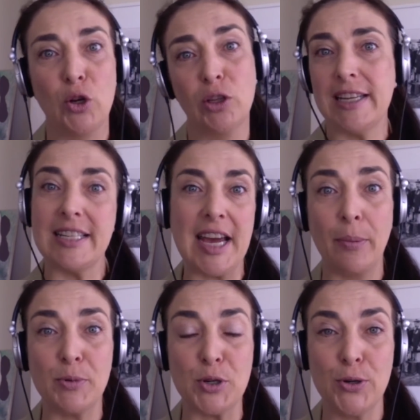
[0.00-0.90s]
early
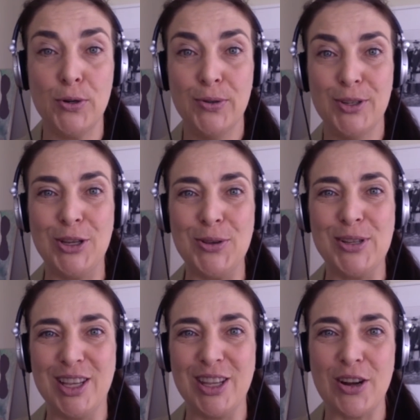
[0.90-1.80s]
adapter to
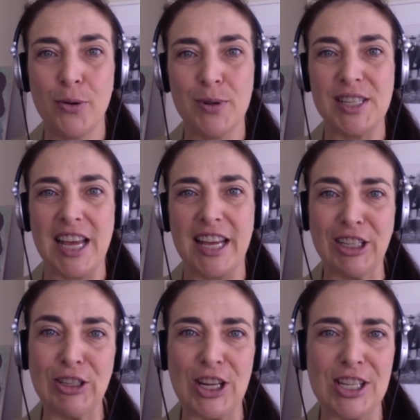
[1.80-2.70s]
using the
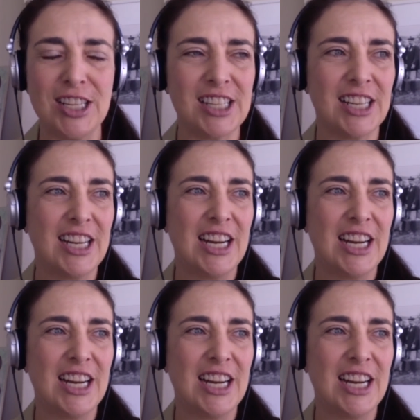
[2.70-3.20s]
notwithstanding clause.